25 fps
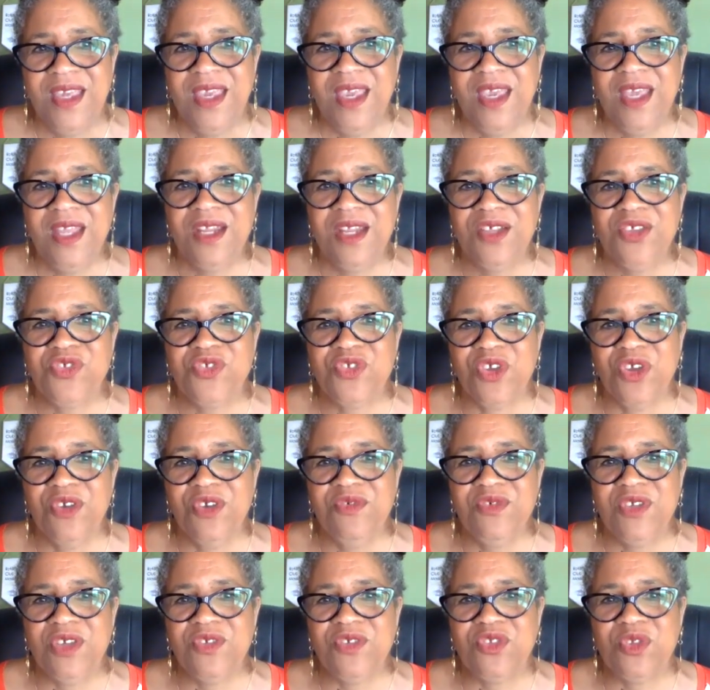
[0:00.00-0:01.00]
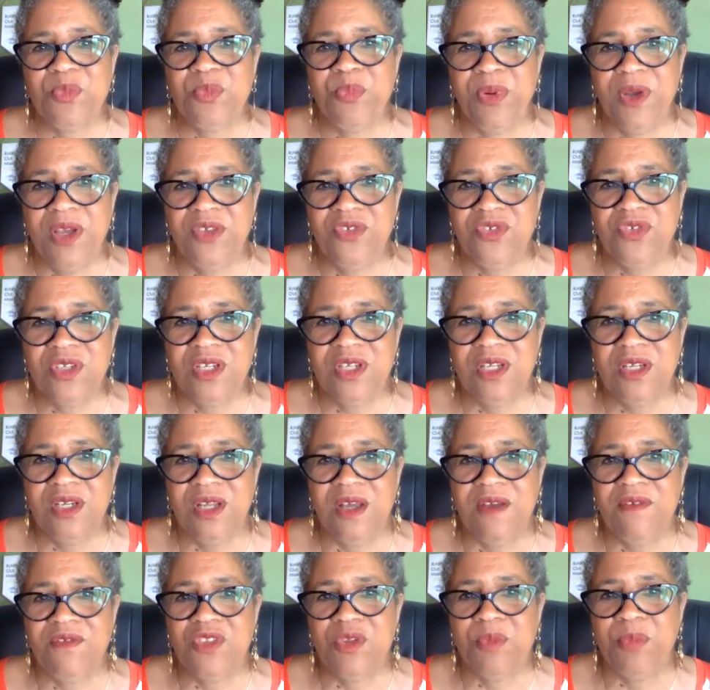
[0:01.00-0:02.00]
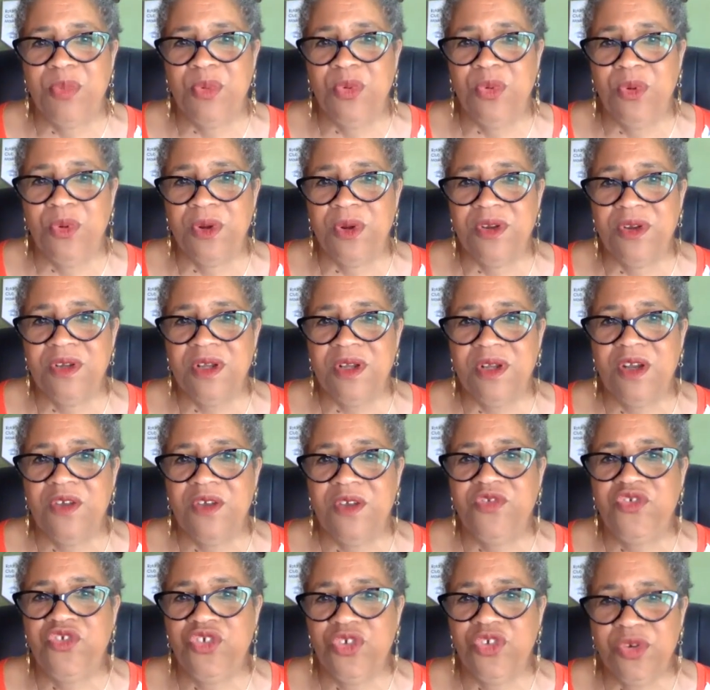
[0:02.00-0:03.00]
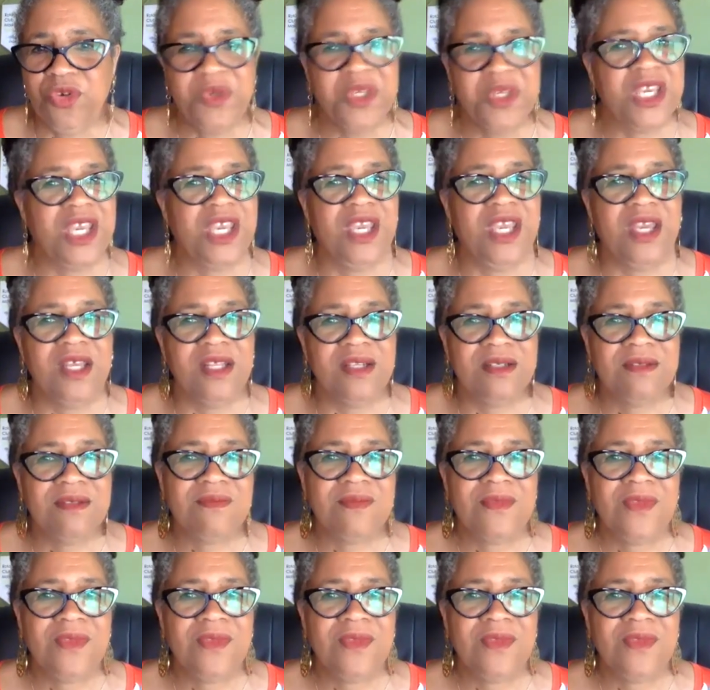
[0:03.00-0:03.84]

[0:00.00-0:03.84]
and has served as the president of the board of Sure We Can,